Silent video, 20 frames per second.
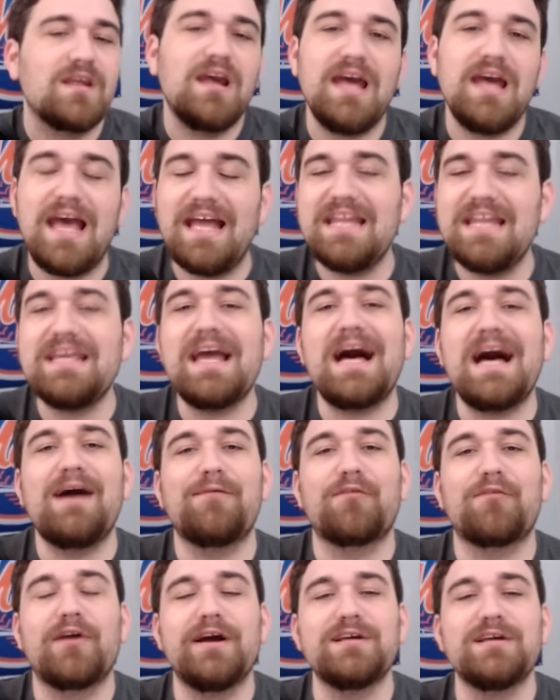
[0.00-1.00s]
Eddie
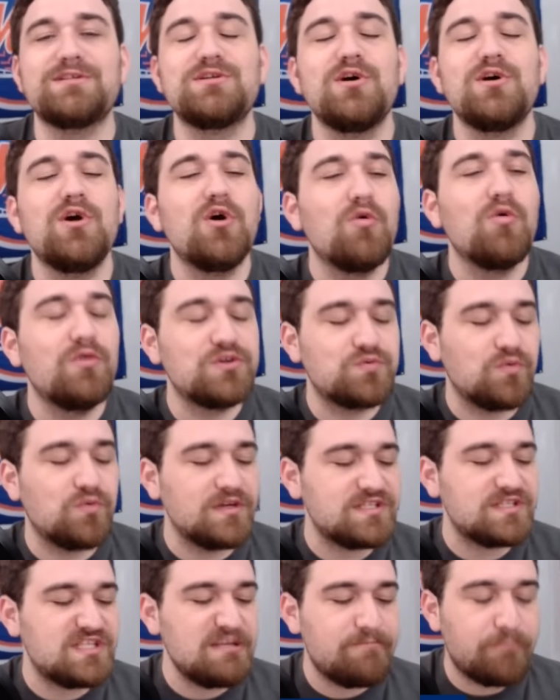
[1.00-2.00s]
Alvarez, which
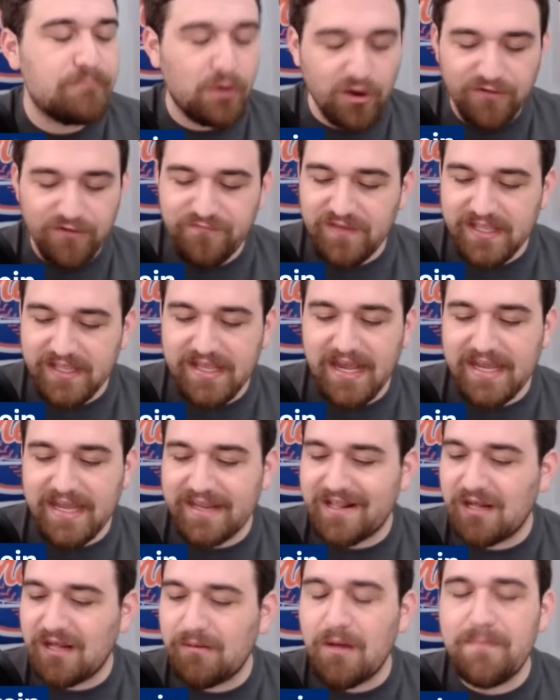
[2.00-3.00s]
was the perfect guy to
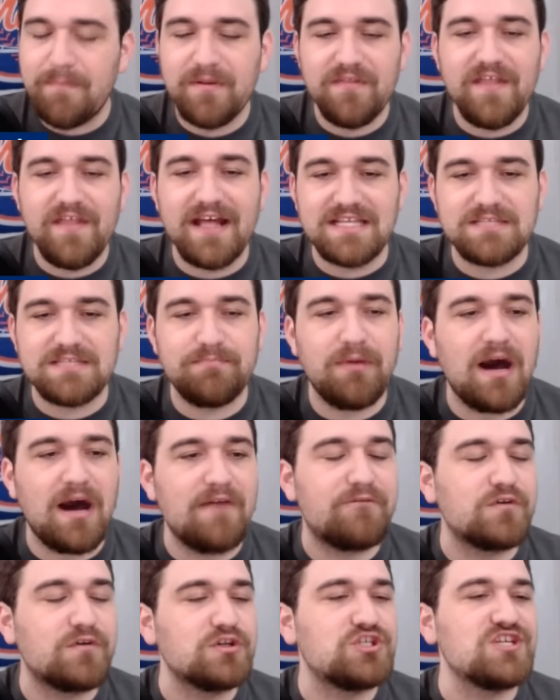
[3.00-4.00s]
come up in that
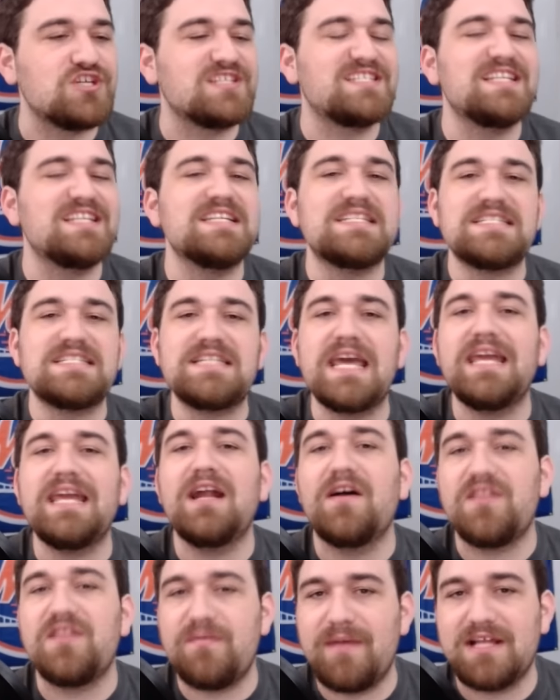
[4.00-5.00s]
spot for just the state
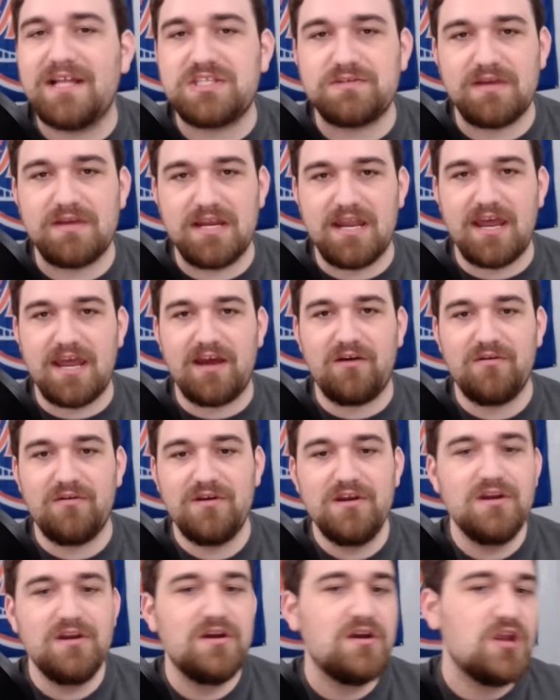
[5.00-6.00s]
of the Mets right now.
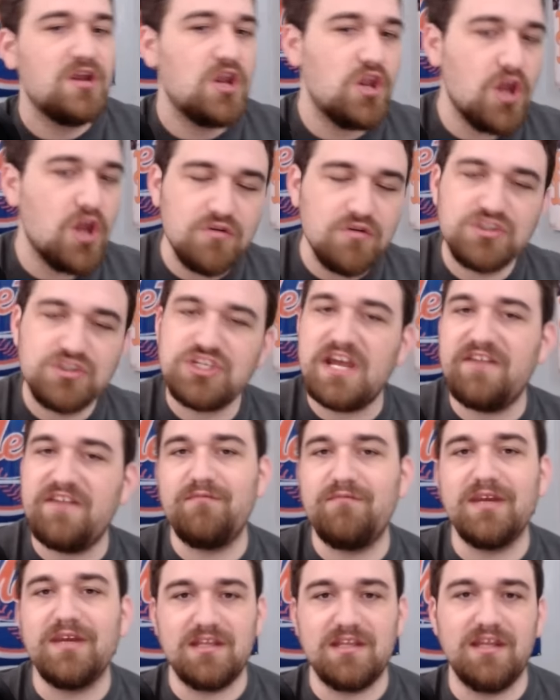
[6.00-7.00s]
No Jeff
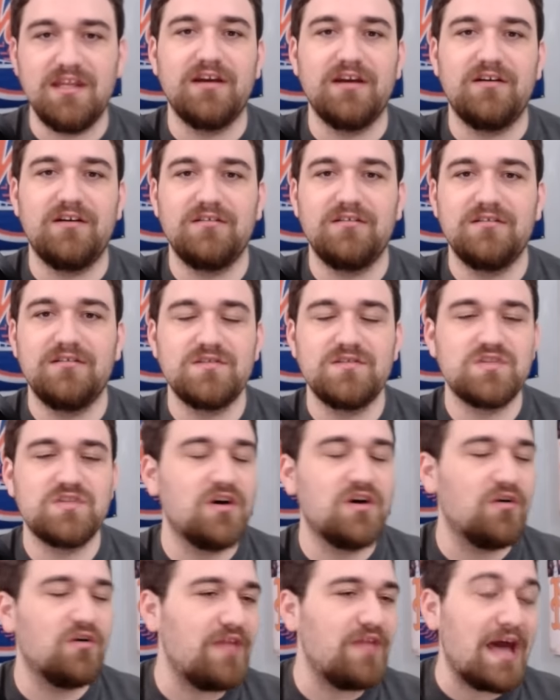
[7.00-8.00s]
McNeil.
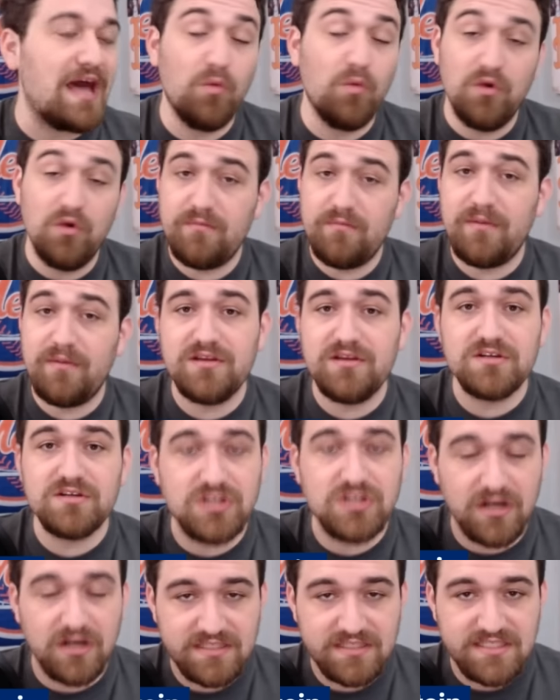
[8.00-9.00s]
So that would have been your
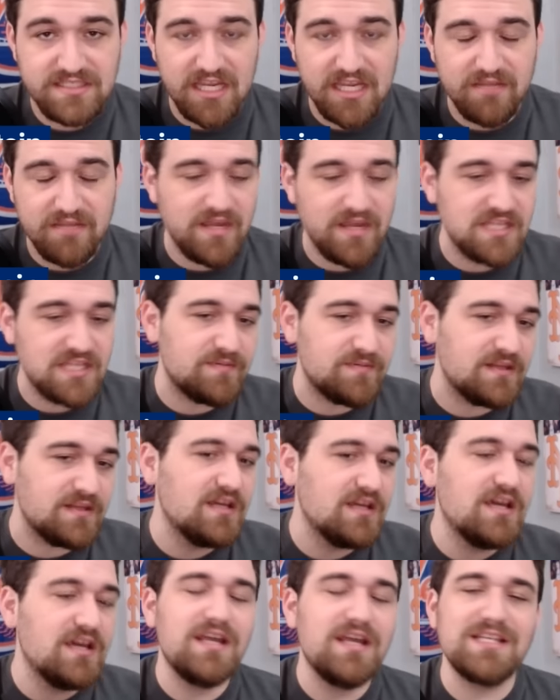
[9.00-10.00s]
starting second baseman
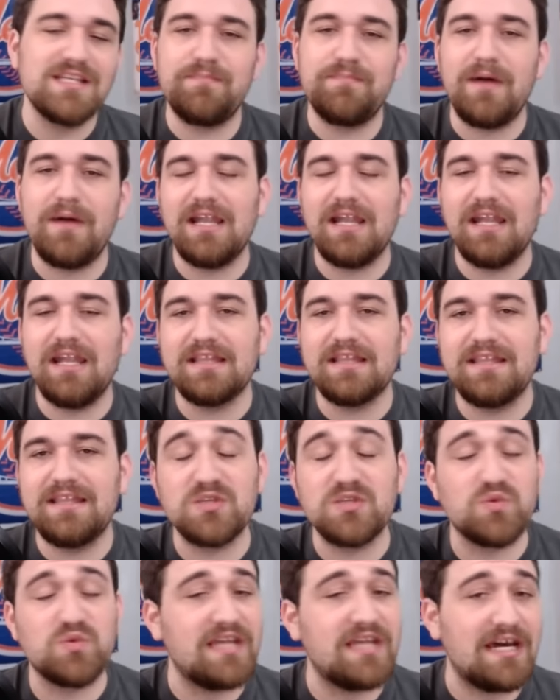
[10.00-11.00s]
in a spot like
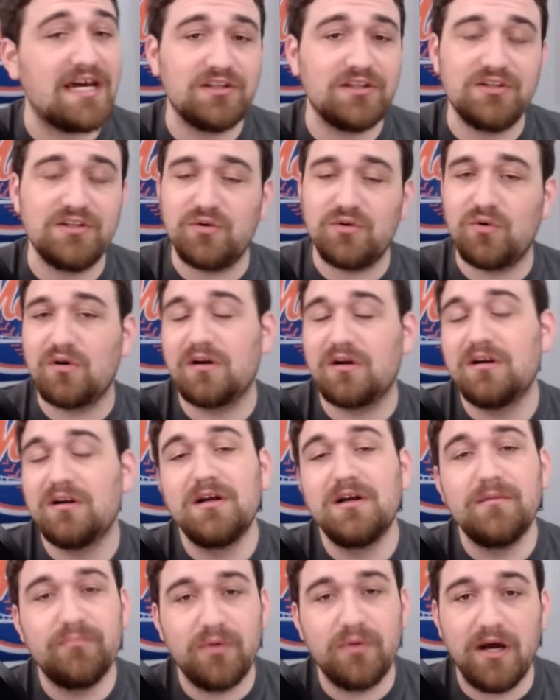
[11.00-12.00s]
this without Lindor,
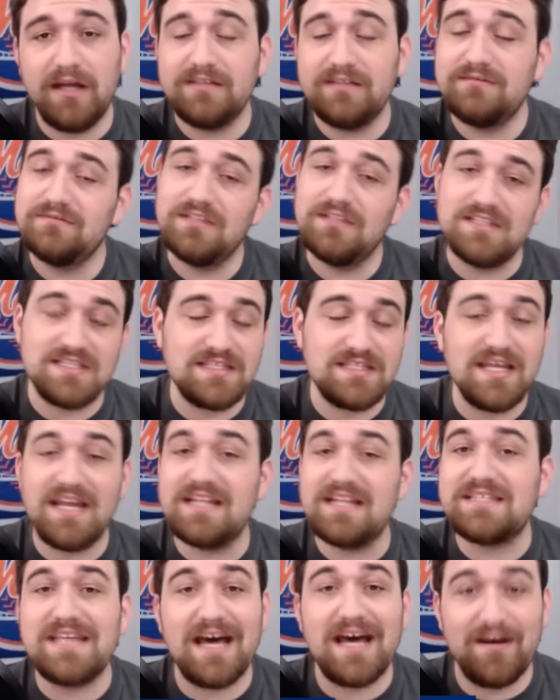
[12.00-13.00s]
but instead
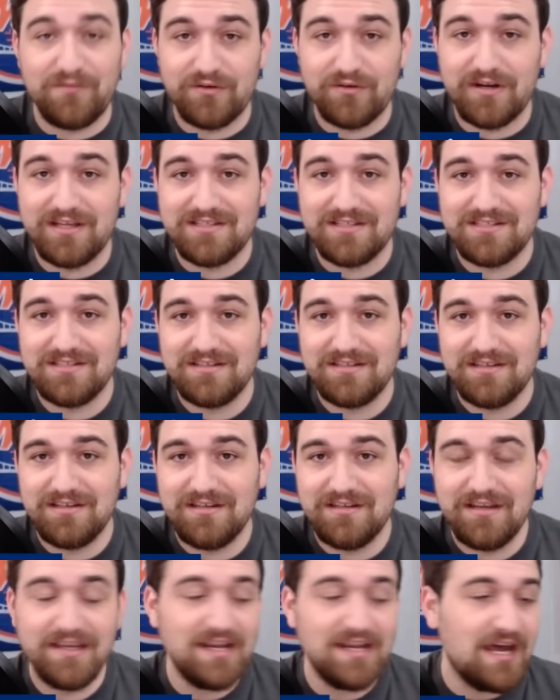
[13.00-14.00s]
it's Alvarez.
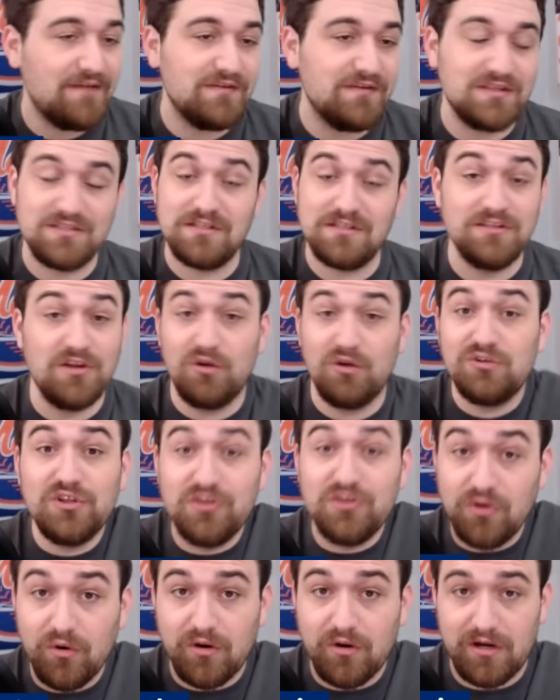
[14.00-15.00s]
And obviously no
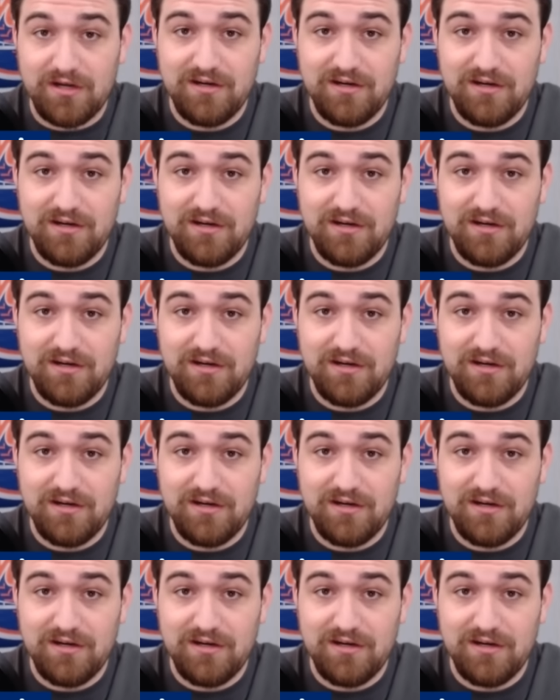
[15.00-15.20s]
Lindor.